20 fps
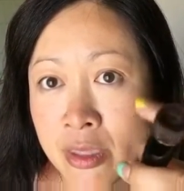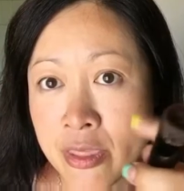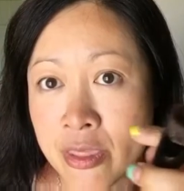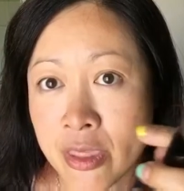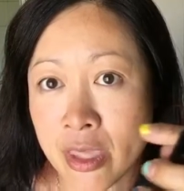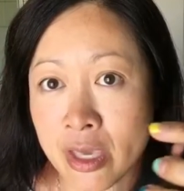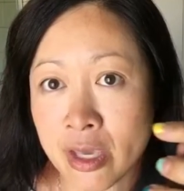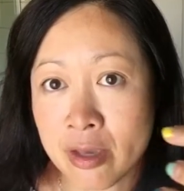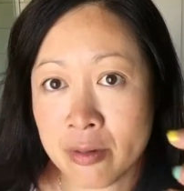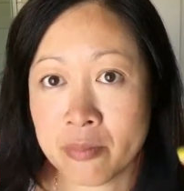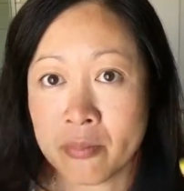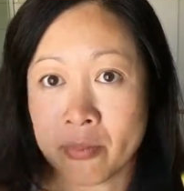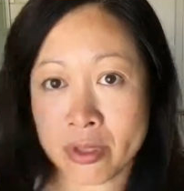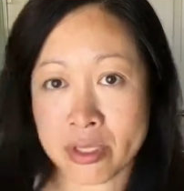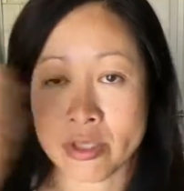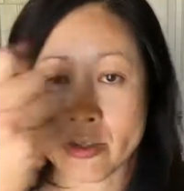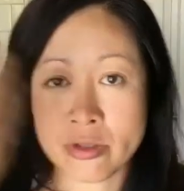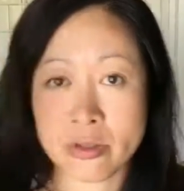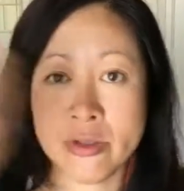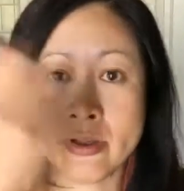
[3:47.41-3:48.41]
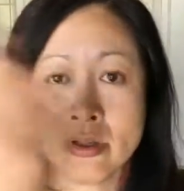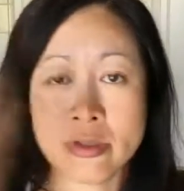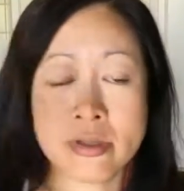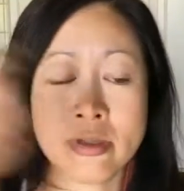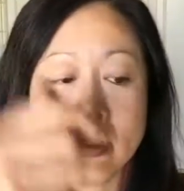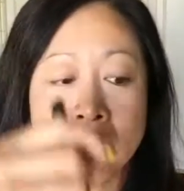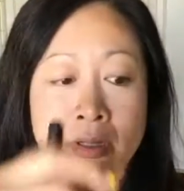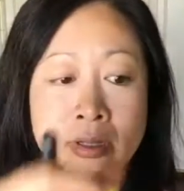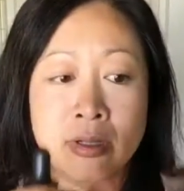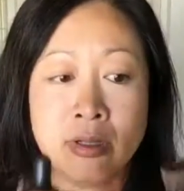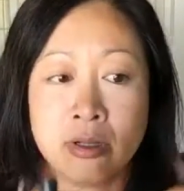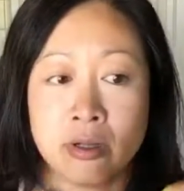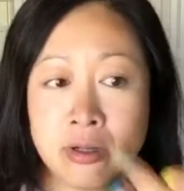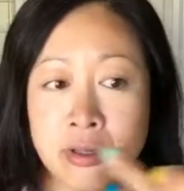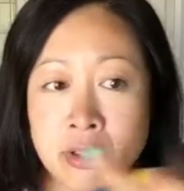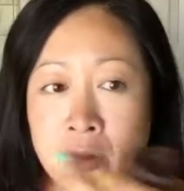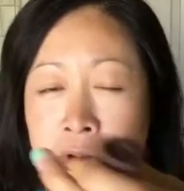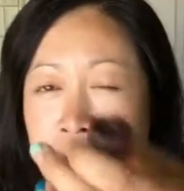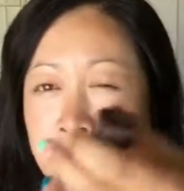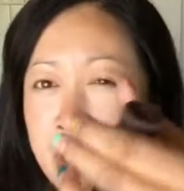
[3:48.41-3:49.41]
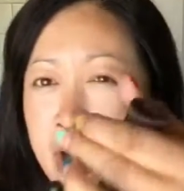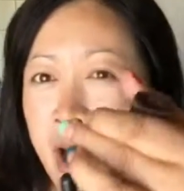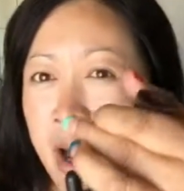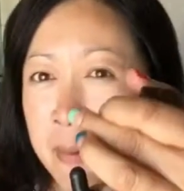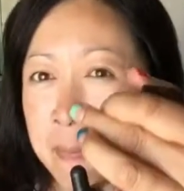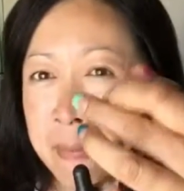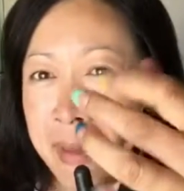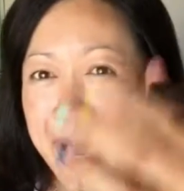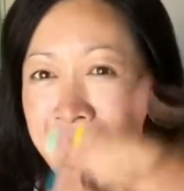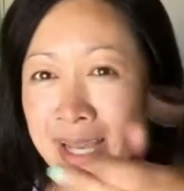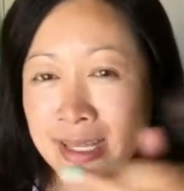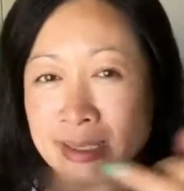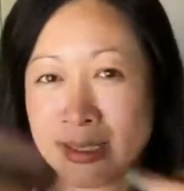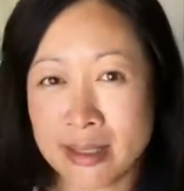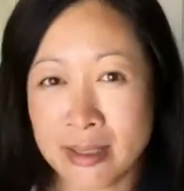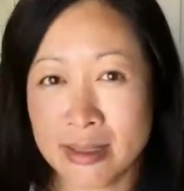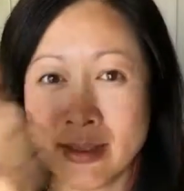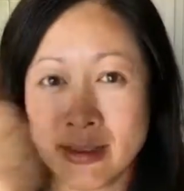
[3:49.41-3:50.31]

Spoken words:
thick bristles. They're compact.